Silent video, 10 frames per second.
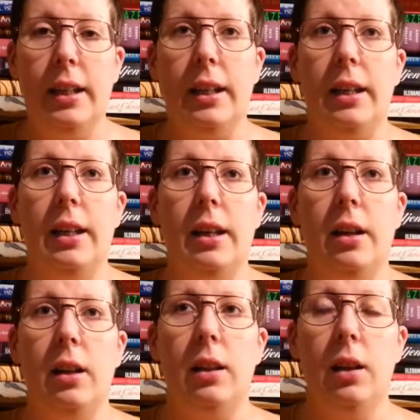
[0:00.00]

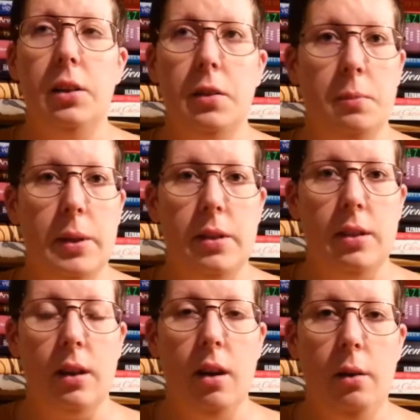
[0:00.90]
a lot of
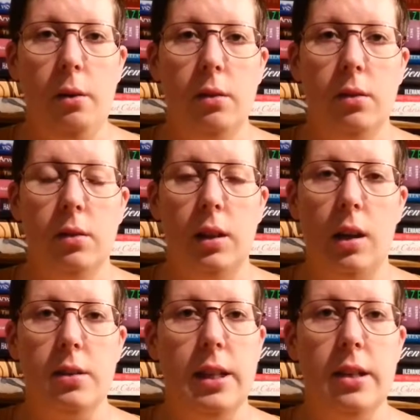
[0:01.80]
months ago,
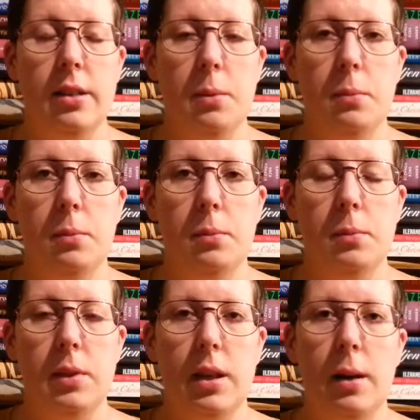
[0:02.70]
last year
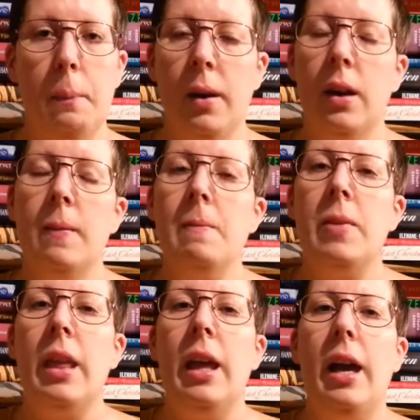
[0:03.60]
sometime,
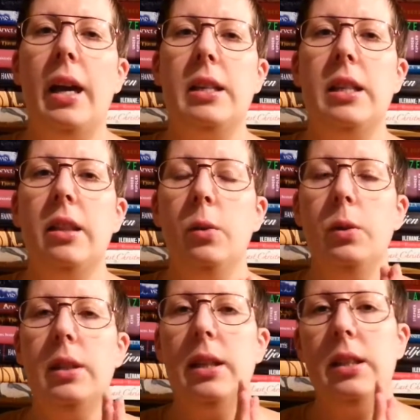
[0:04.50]
and she
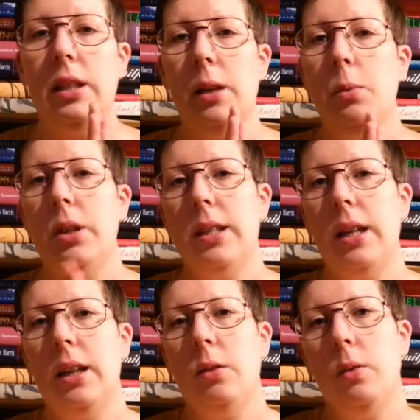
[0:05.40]
thought that she would
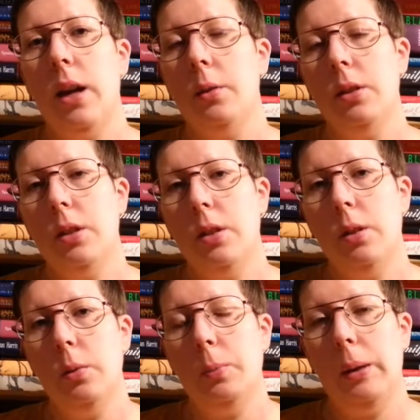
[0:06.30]
send it around
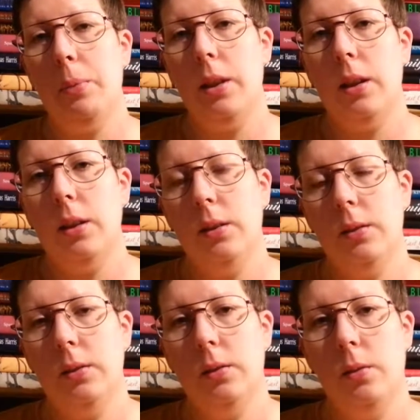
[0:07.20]
to people
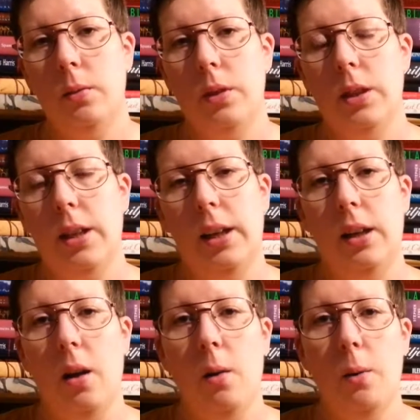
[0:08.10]
she
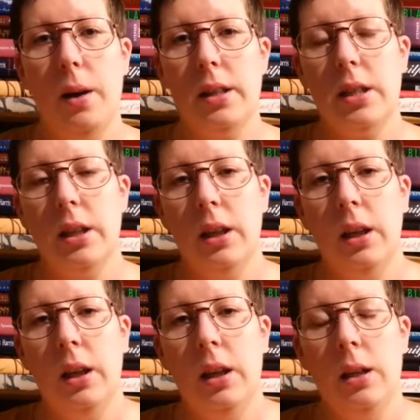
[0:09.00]
know and
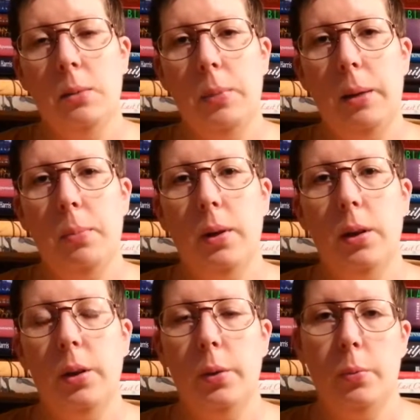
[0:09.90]

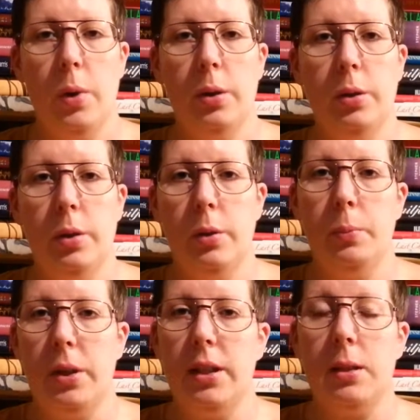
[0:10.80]
people who want to
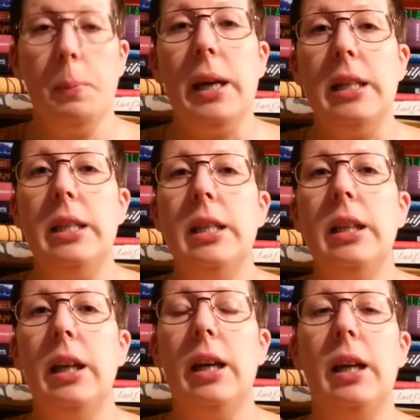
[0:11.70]
participate,
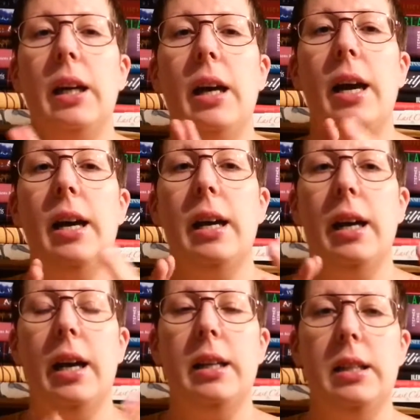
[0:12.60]

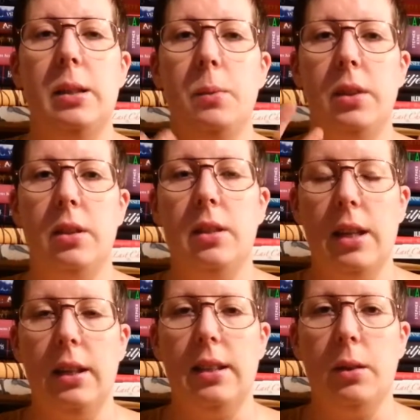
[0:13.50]
and she wanted to
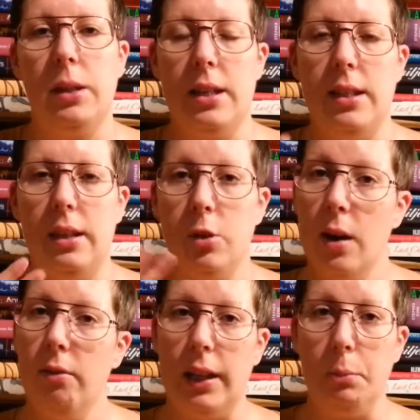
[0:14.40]
send it out as a
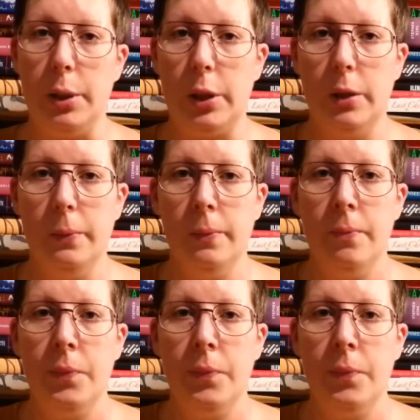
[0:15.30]
traveling book.